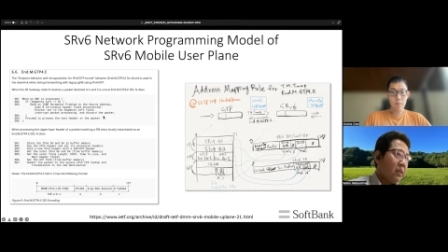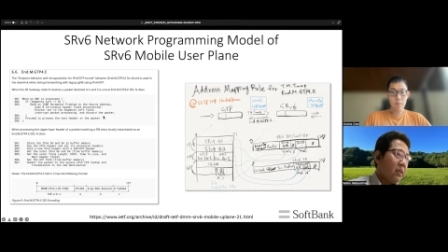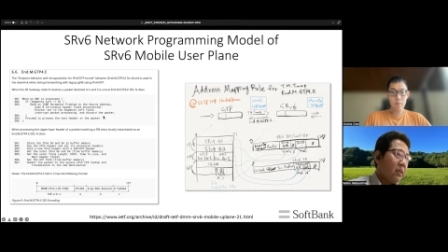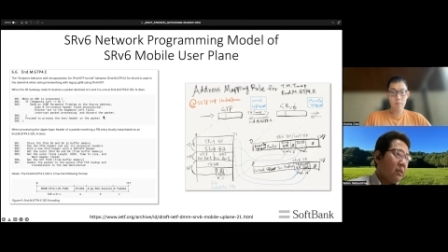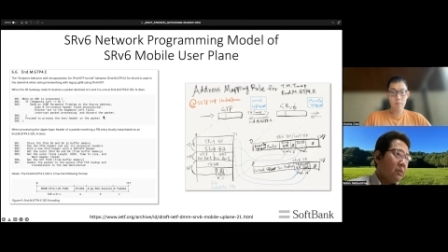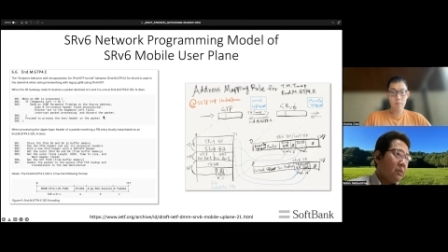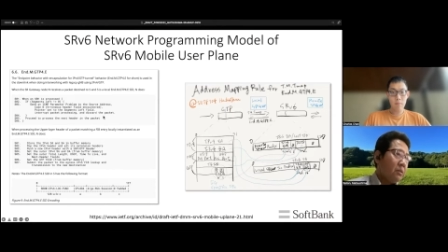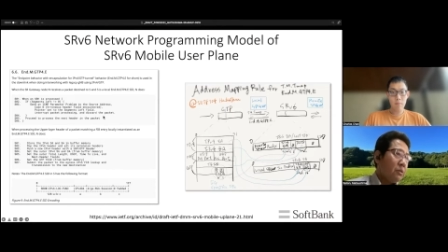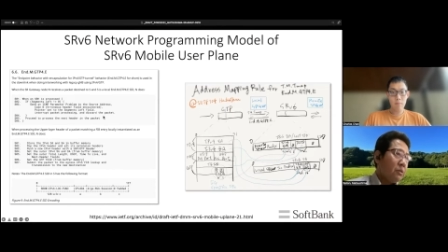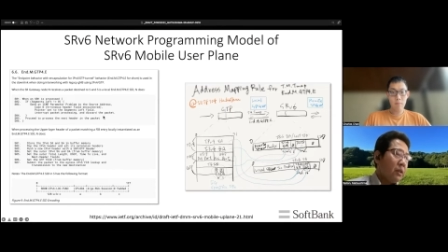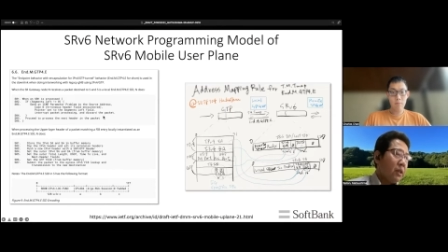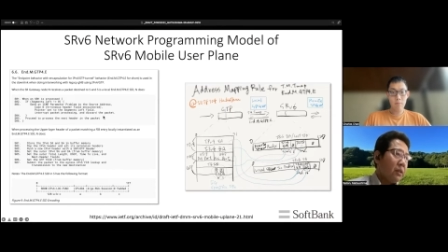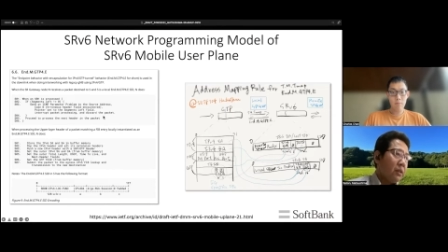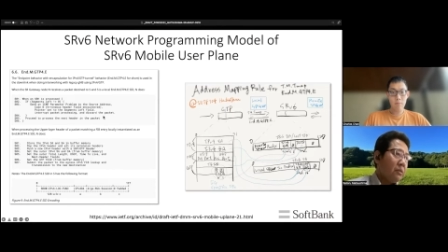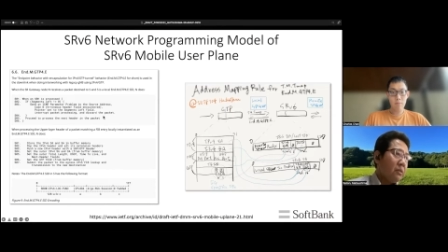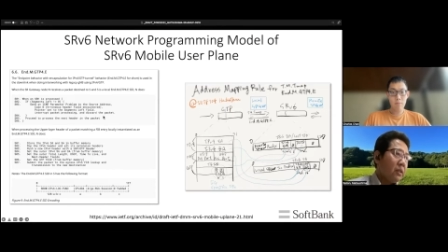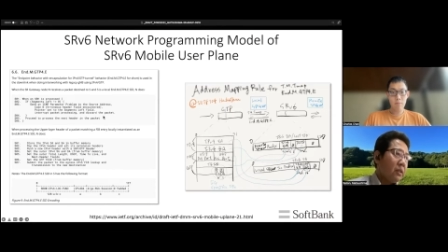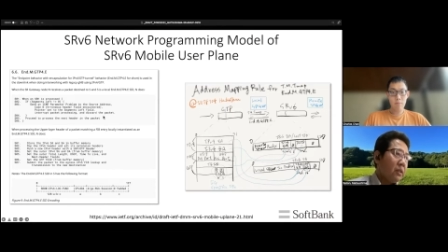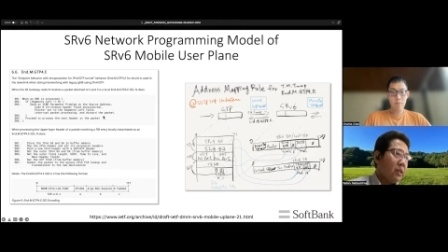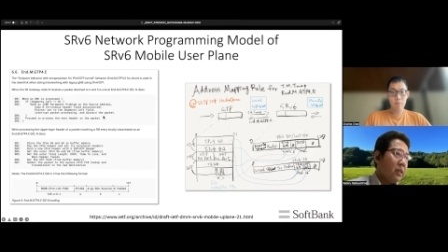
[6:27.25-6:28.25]
So you can
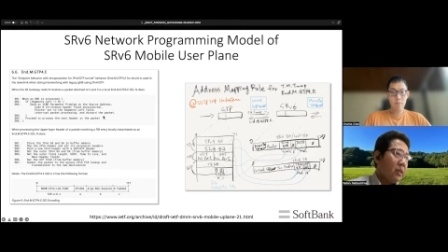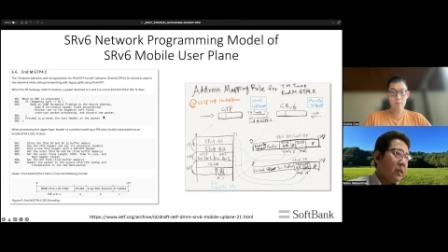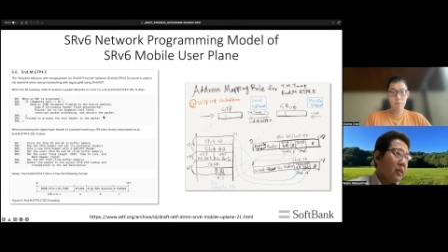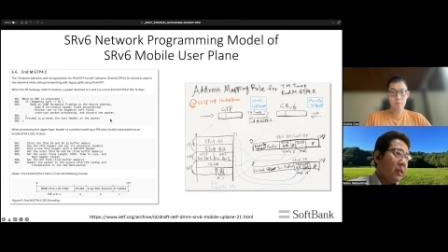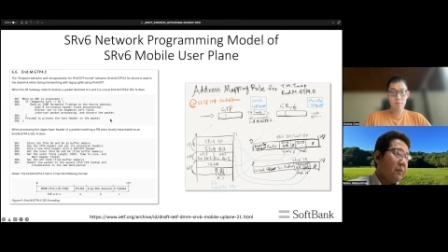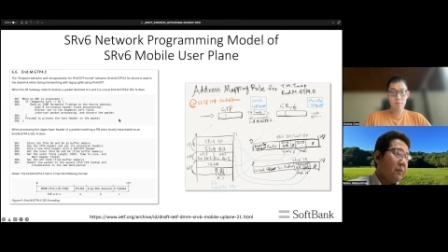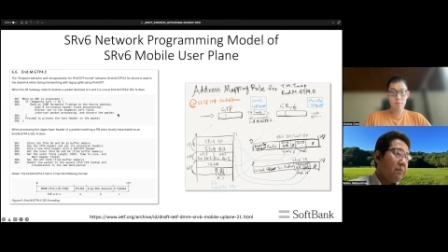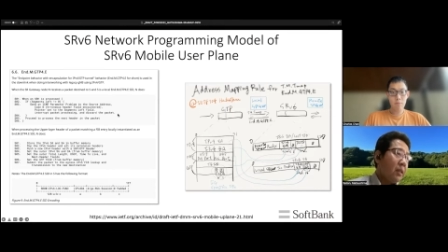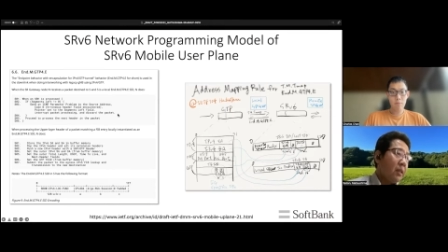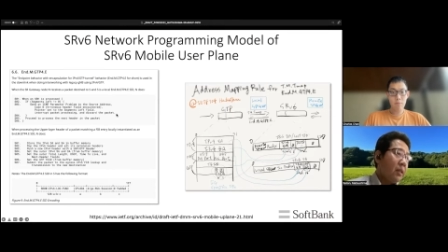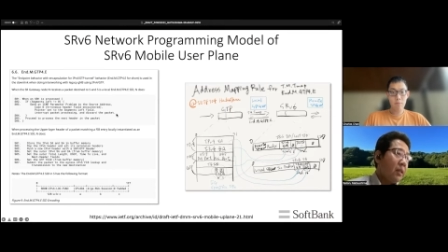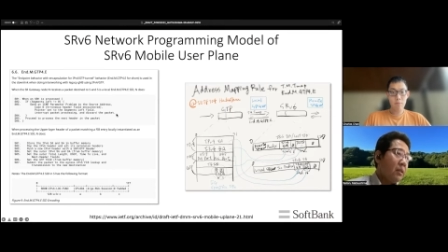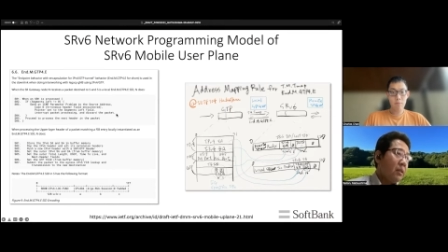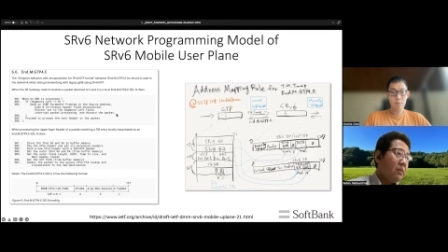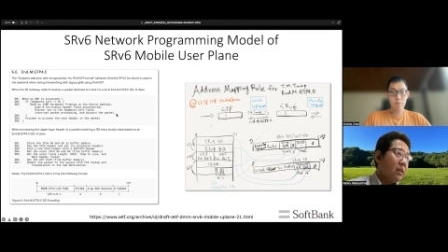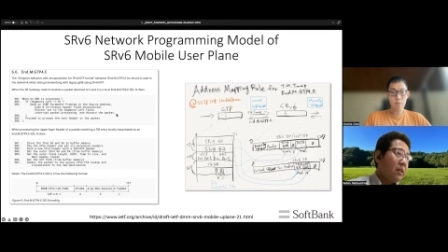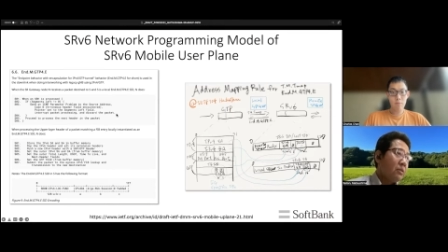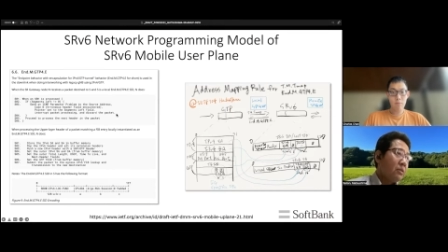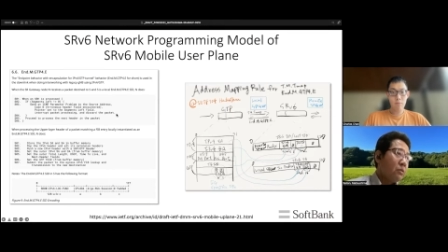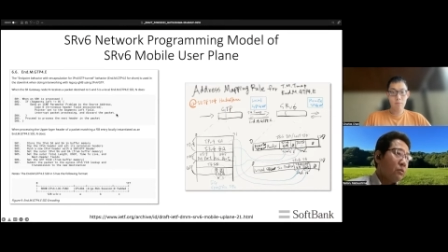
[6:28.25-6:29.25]
see the
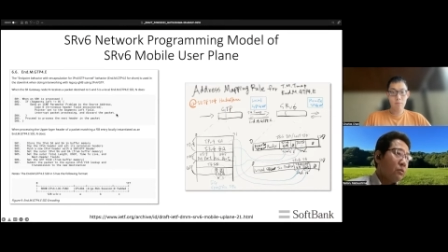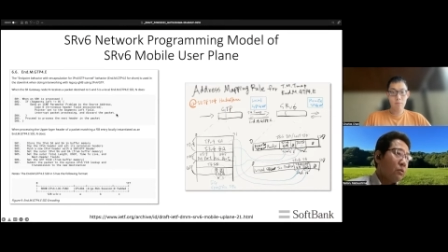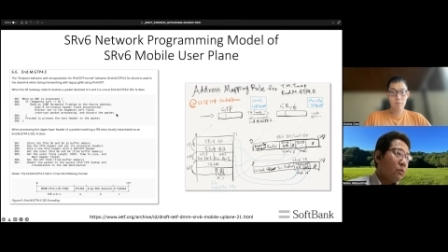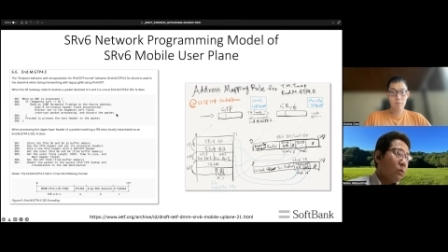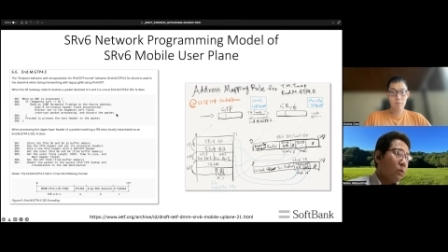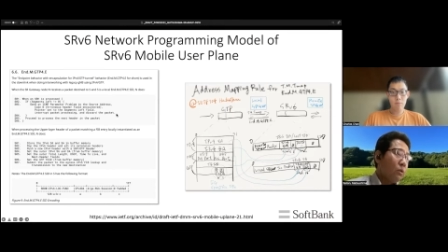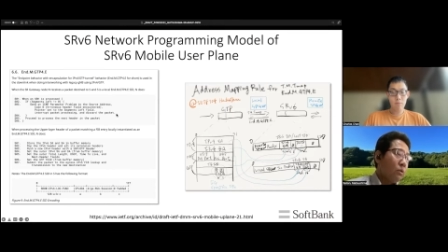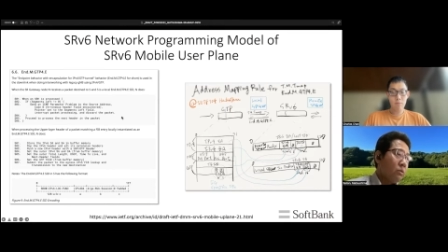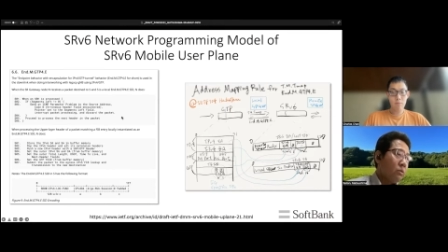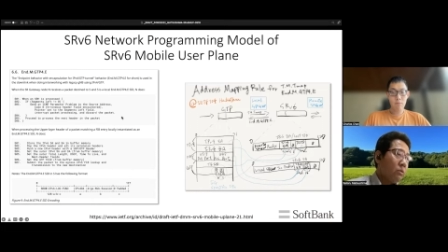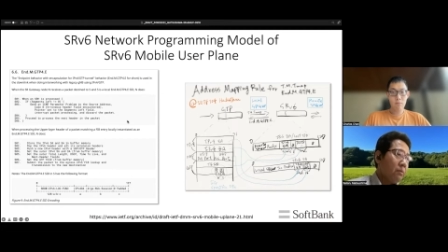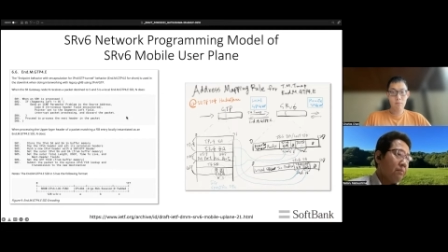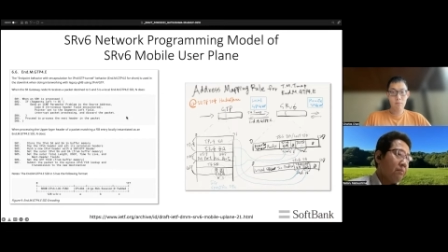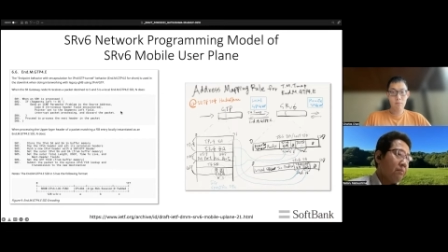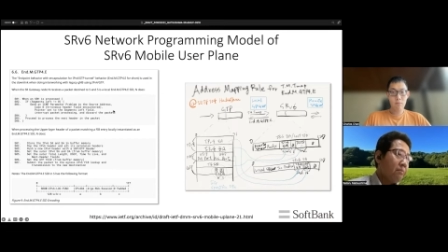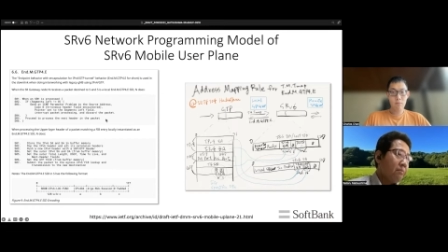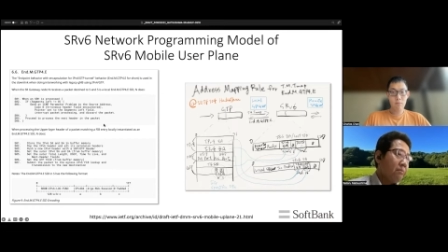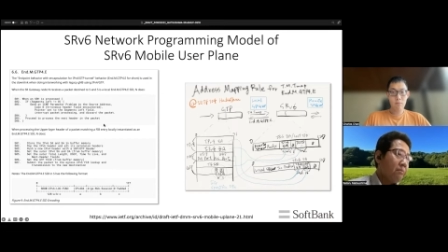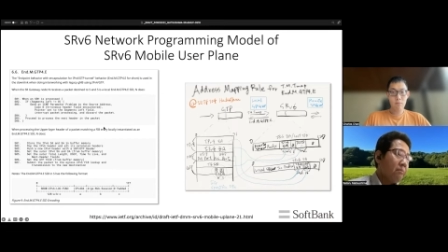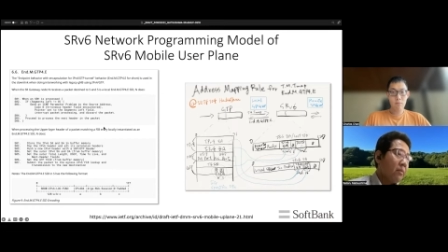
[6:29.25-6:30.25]
pseudocode
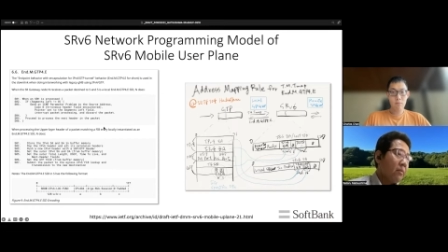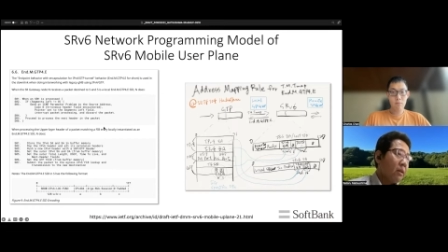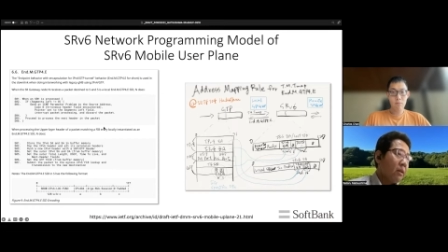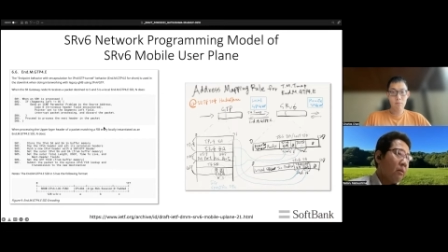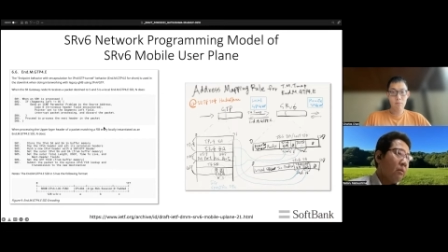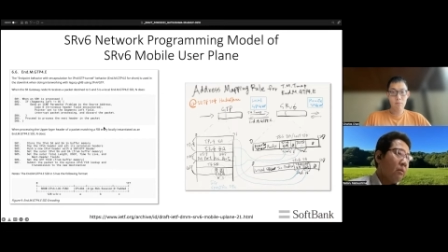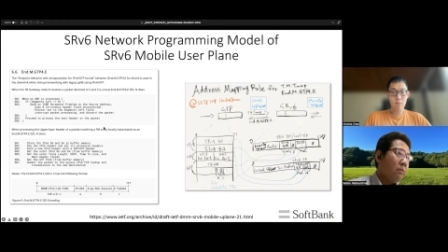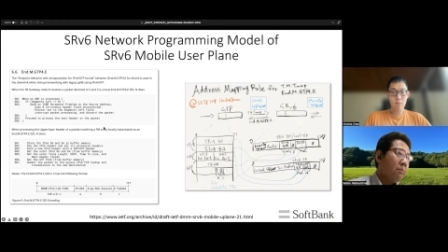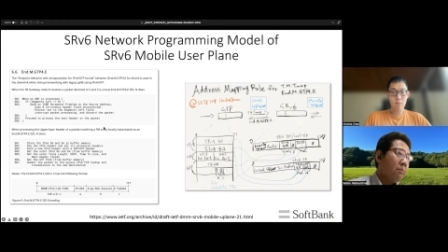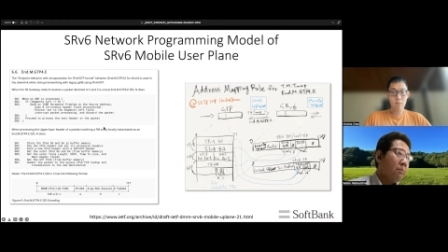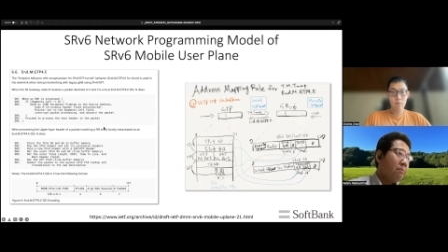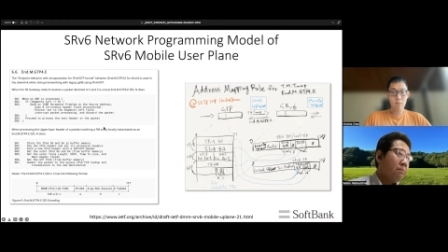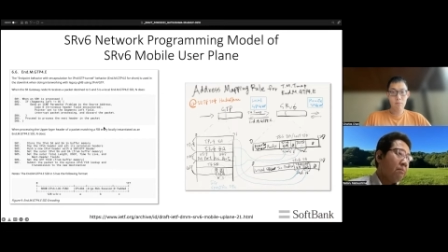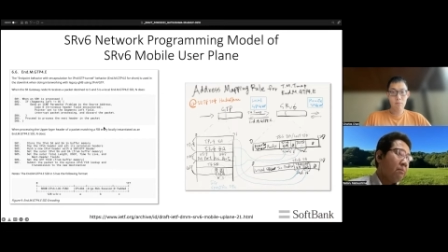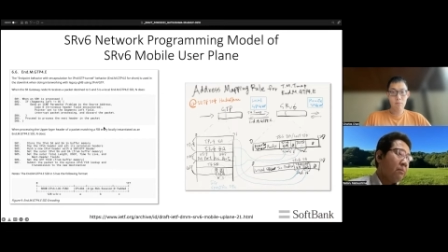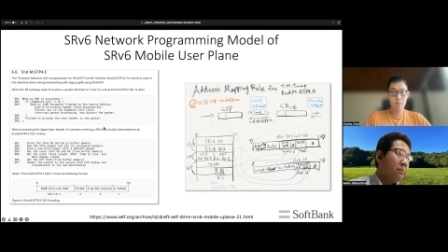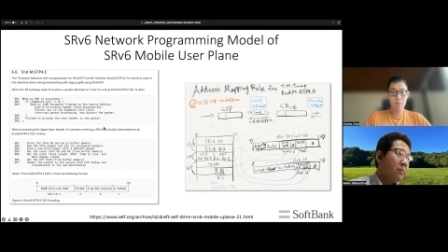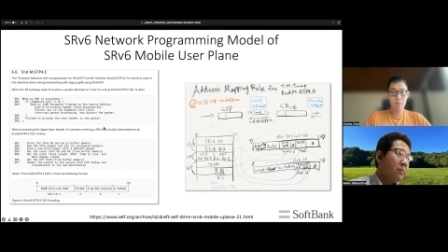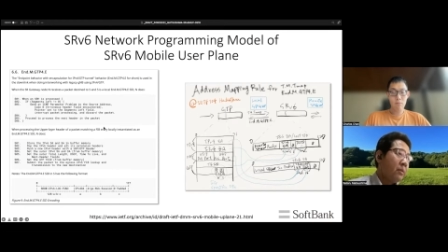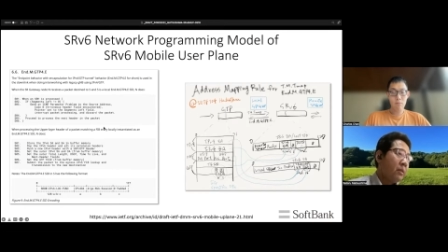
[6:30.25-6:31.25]

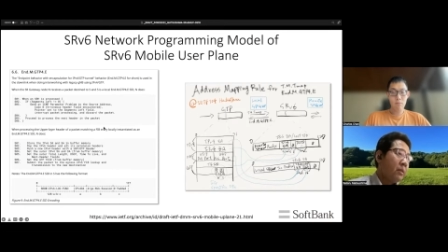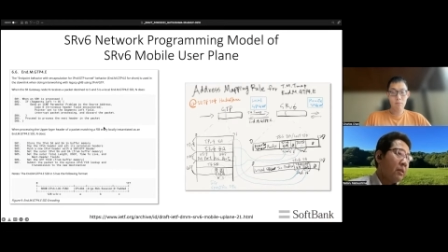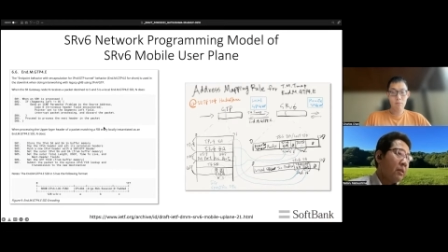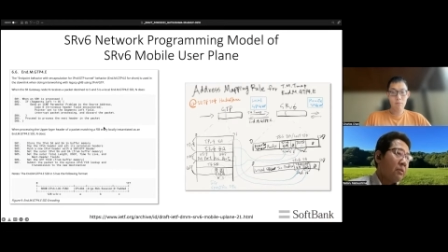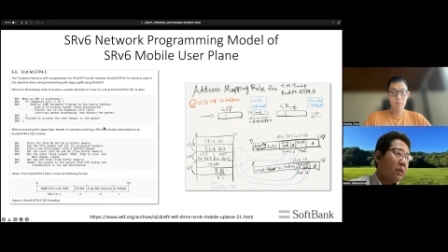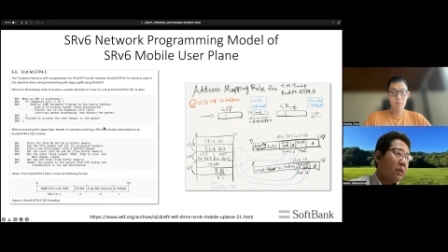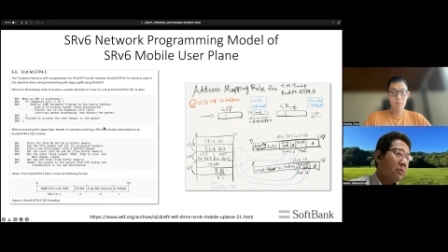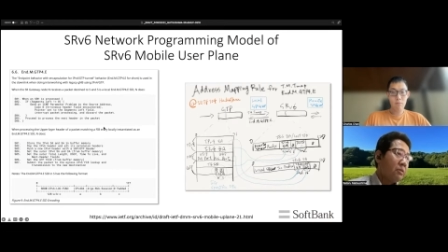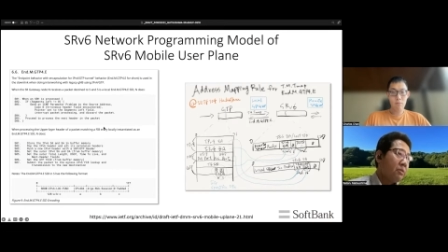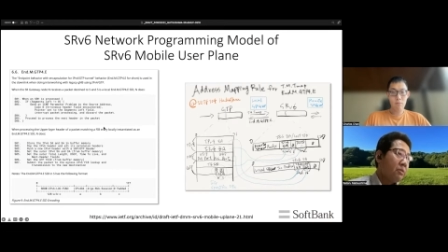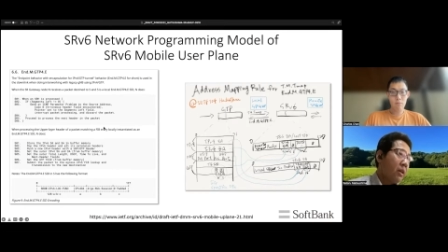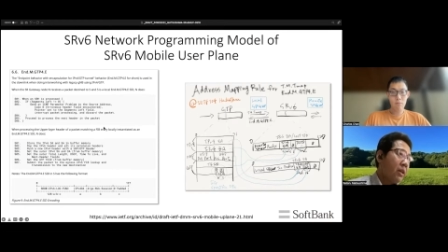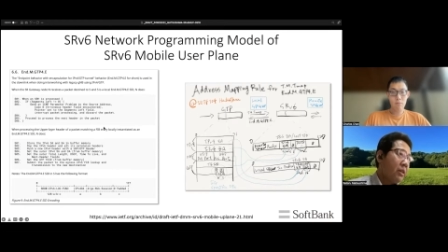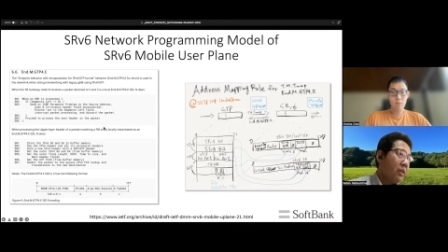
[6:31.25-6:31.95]
on left-hand side.